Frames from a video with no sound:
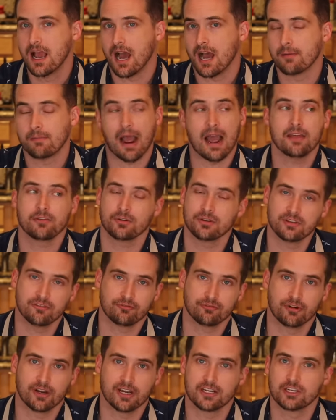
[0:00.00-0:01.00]
um, either in the
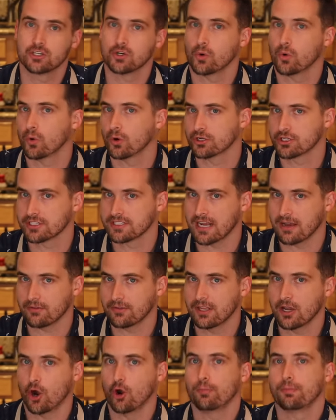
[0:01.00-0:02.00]
fridge or just out
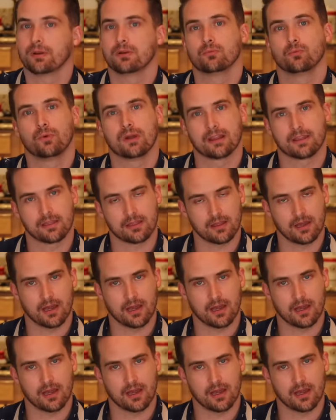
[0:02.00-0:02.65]
in the open with